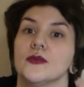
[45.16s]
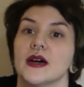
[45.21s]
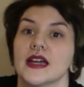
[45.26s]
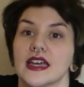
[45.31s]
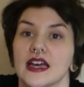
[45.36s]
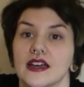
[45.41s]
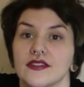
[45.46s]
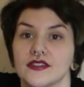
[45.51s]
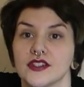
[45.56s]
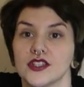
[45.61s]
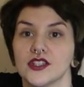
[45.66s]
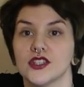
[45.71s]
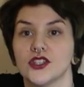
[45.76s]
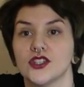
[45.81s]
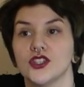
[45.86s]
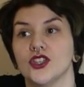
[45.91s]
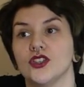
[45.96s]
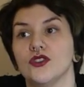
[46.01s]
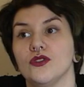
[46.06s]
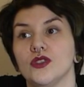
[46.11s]
my efforts
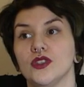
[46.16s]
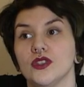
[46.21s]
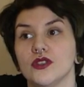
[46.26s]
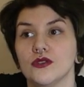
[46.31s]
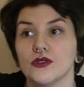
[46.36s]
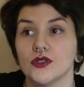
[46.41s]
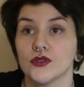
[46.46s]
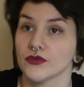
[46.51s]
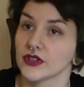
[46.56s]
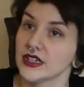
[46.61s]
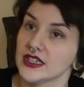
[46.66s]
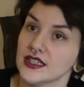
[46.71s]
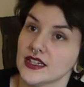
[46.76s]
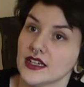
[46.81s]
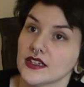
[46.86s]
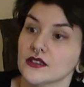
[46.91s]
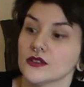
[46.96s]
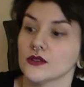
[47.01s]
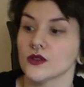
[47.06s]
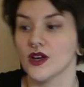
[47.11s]
to use
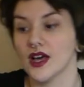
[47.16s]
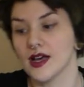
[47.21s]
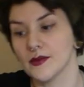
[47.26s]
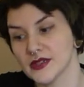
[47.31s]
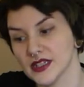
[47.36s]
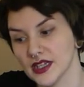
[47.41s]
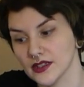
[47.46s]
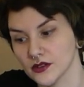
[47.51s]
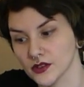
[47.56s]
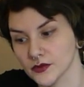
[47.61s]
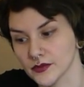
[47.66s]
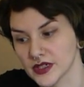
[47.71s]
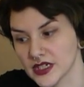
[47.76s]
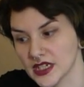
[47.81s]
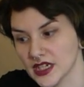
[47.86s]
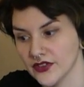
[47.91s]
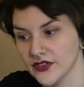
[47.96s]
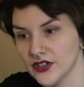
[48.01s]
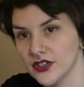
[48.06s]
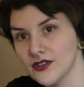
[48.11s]
recycled or upcycled
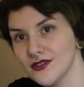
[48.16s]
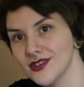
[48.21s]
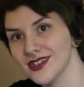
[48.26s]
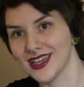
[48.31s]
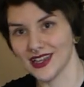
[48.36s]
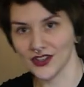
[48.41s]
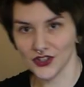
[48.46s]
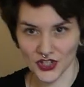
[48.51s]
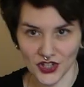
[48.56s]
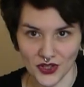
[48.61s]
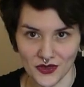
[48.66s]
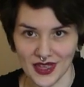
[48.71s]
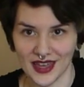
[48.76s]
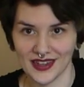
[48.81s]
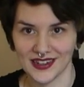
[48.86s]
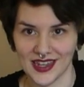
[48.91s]
materials, and to that